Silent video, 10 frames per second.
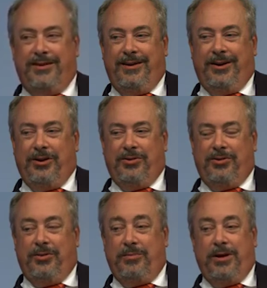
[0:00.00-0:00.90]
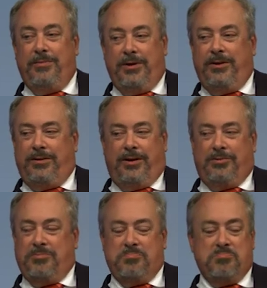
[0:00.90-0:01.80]
And it may be that
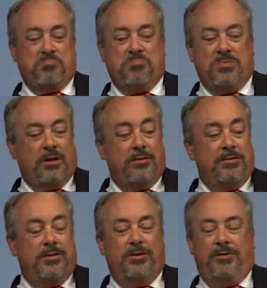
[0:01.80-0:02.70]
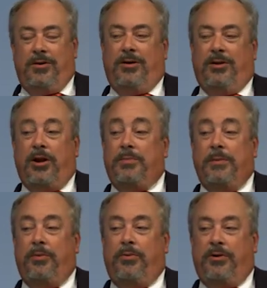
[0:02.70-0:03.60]
a lot of
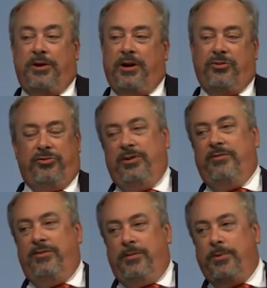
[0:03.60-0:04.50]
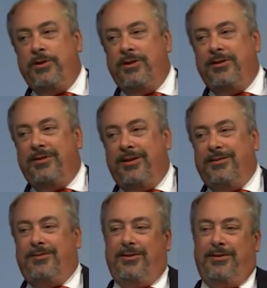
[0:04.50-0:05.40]
people will casually give the opinion
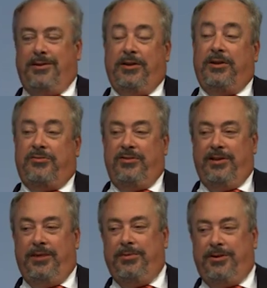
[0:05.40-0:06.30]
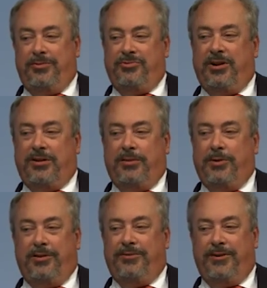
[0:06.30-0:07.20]
that they'd like to see labeling on genetically
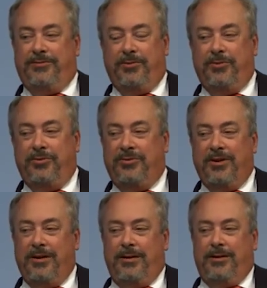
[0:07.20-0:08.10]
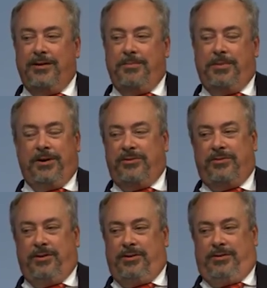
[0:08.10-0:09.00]
modified foods, but it's
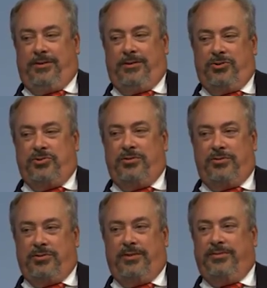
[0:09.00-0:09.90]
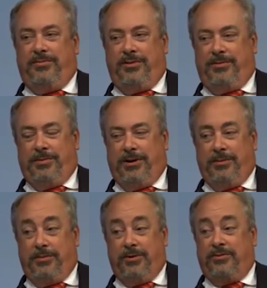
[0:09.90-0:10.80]
not an issue that drives them to the
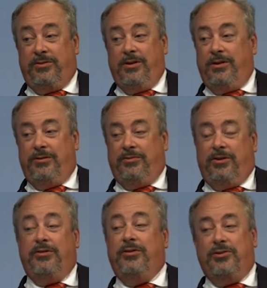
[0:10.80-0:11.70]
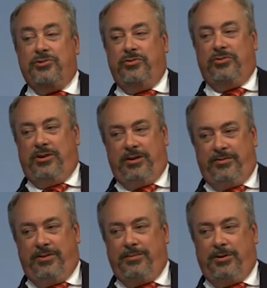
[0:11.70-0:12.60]
ballot box. There's 100 issues ahead
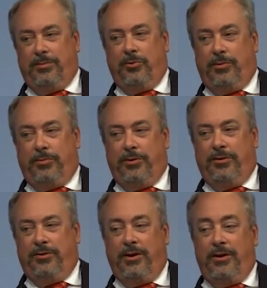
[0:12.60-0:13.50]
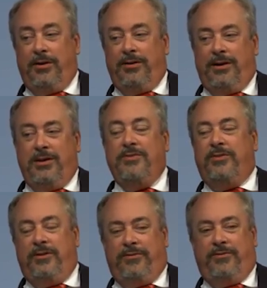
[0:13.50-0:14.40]
of them that are more important, and
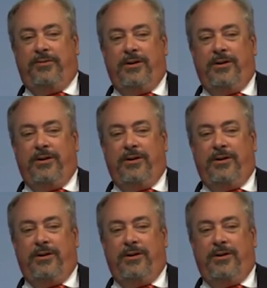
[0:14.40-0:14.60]
even if